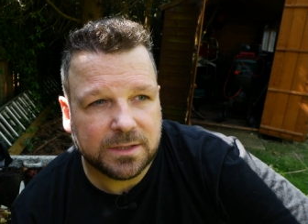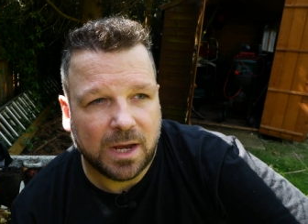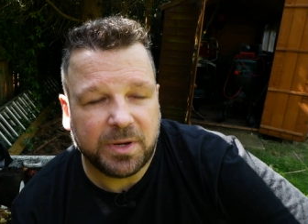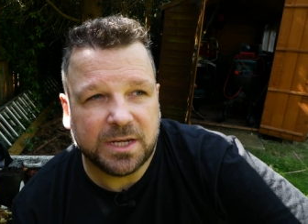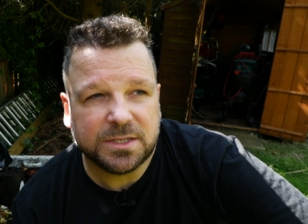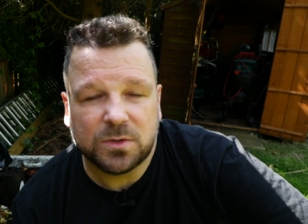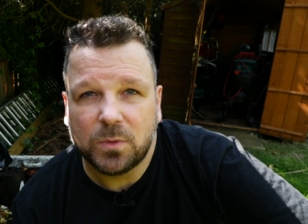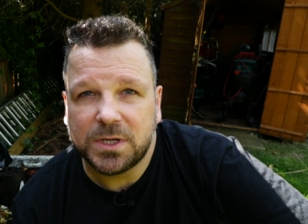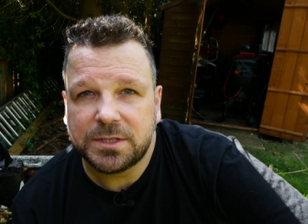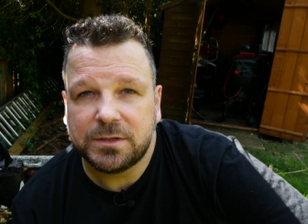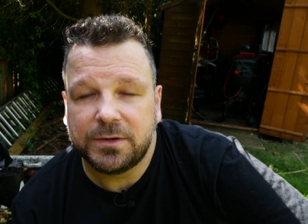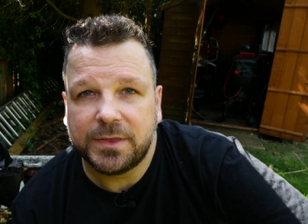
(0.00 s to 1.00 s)
coming into
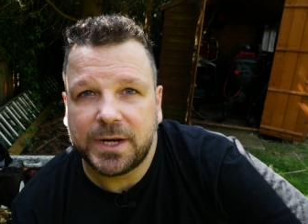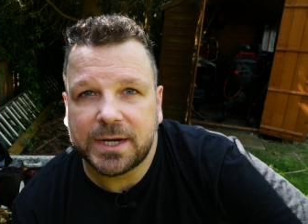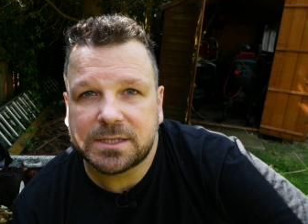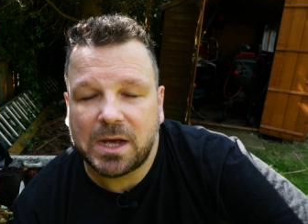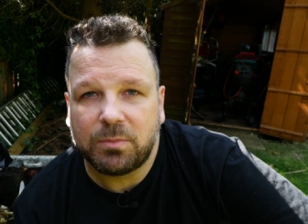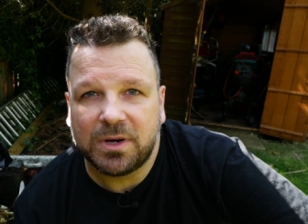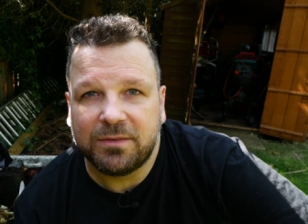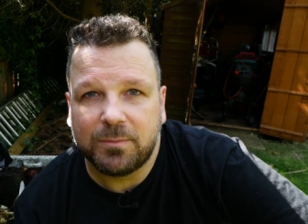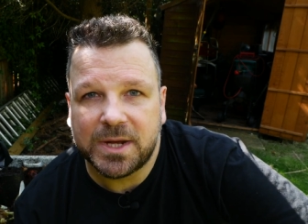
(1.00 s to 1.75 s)
winter in the next couple of